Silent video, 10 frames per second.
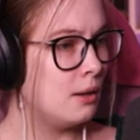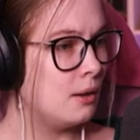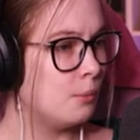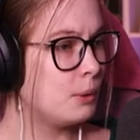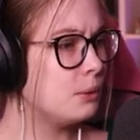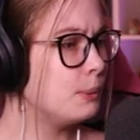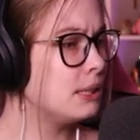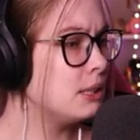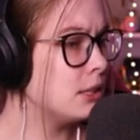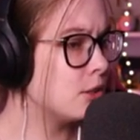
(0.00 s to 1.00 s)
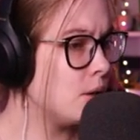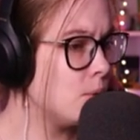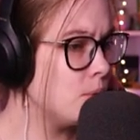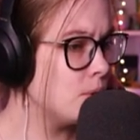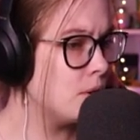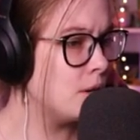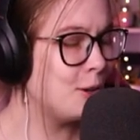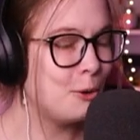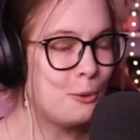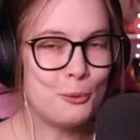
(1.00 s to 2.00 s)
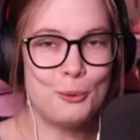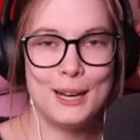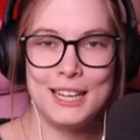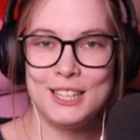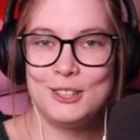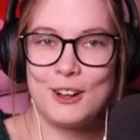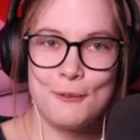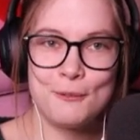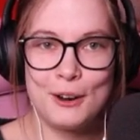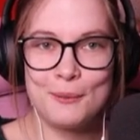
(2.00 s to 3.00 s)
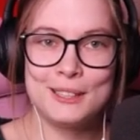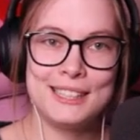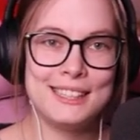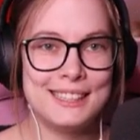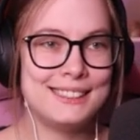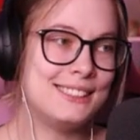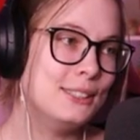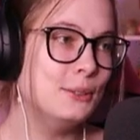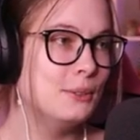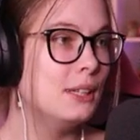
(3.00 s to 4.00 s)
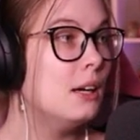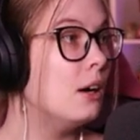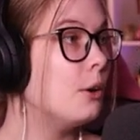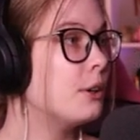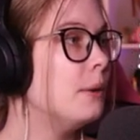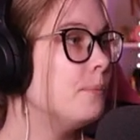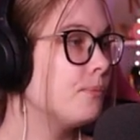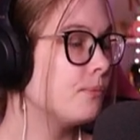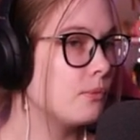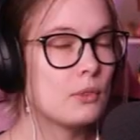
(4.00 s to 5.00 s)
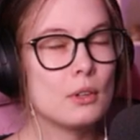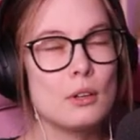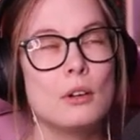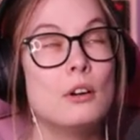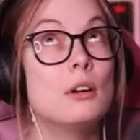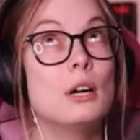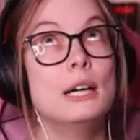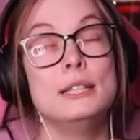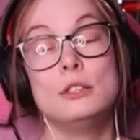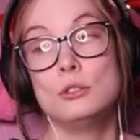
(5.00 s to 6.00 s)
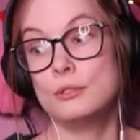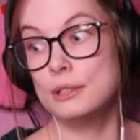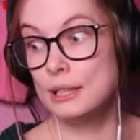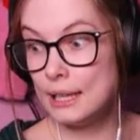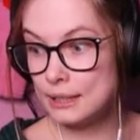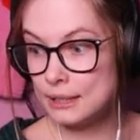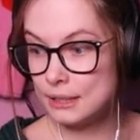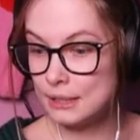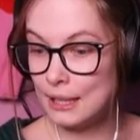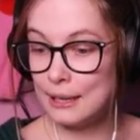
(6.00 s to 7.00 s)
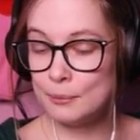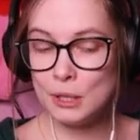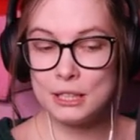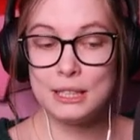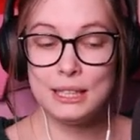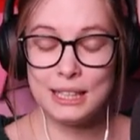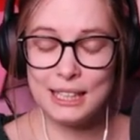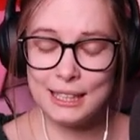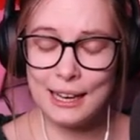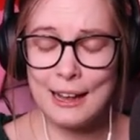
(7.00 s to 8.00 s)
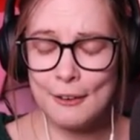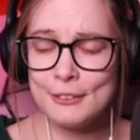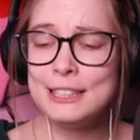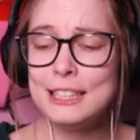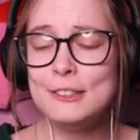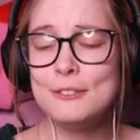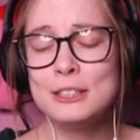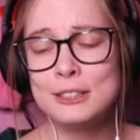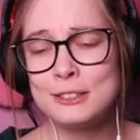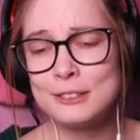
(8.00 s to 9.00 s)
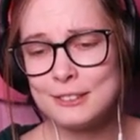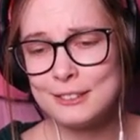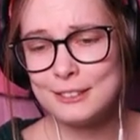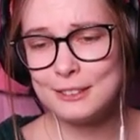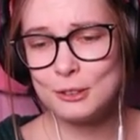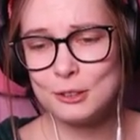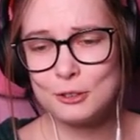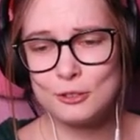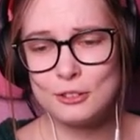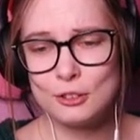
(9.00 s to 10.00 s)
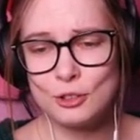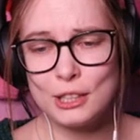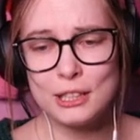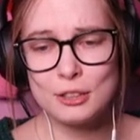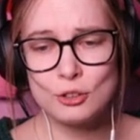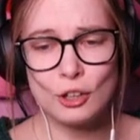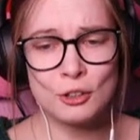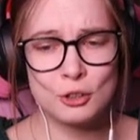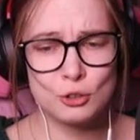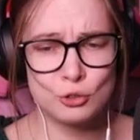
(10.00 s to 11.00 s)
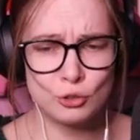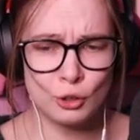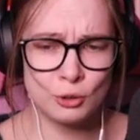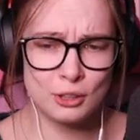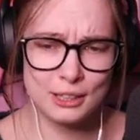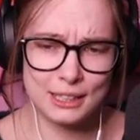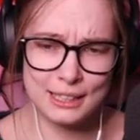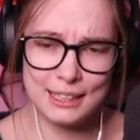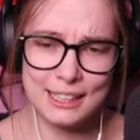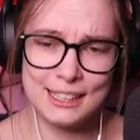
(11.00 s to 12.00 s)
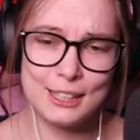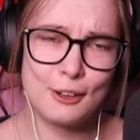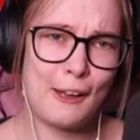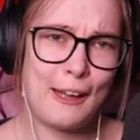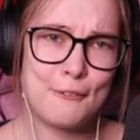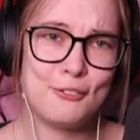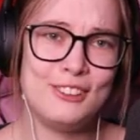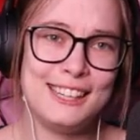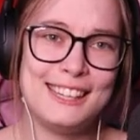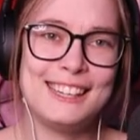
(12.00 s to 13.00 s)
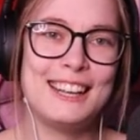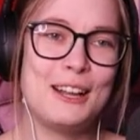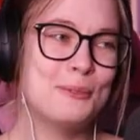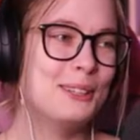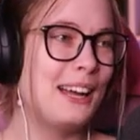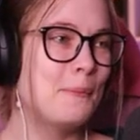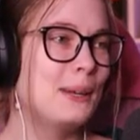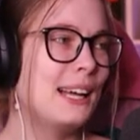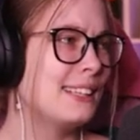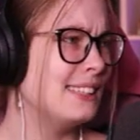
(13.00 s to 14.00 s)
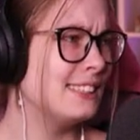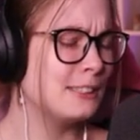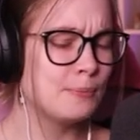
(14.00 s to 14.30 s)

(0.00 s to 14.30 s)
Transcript: What? Where did it go? Where did you come from? Da-da-da-do. Okay. Oh, I need to relax. I haven't even drink, drunk any caffeine, and I'm like this.